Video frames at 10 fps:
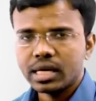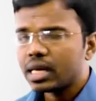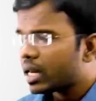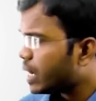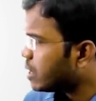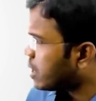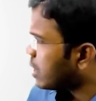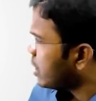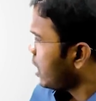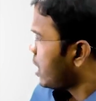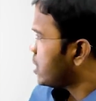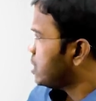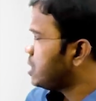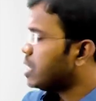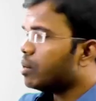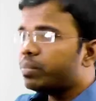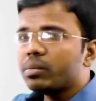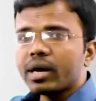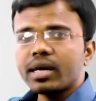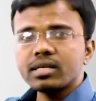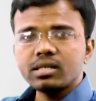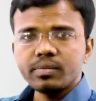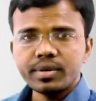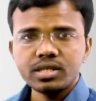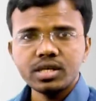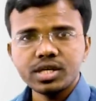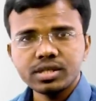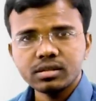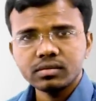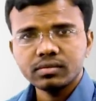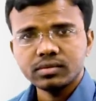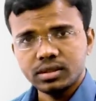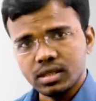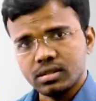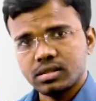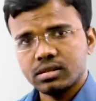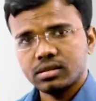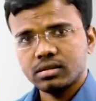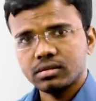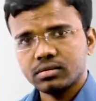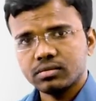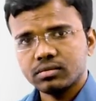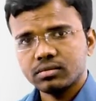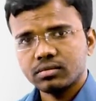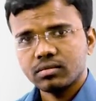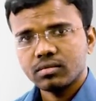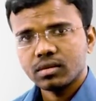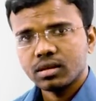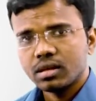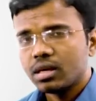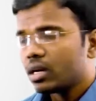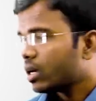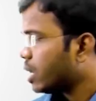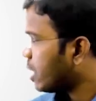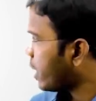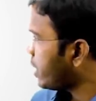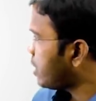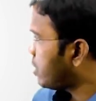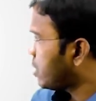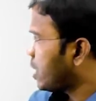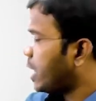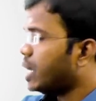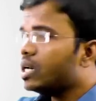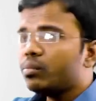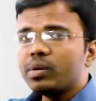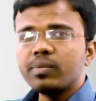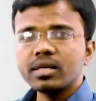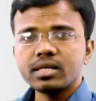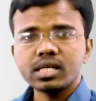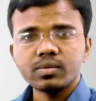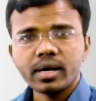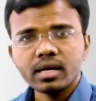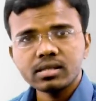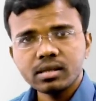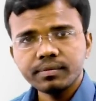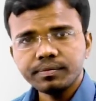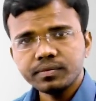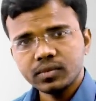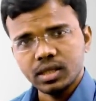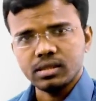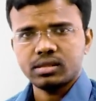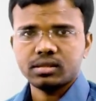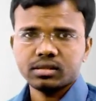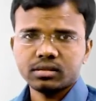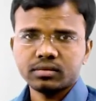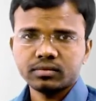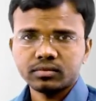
Can I write it GNP minus depreciation? Yes. Can I write it NDP plus X minus M? Yes.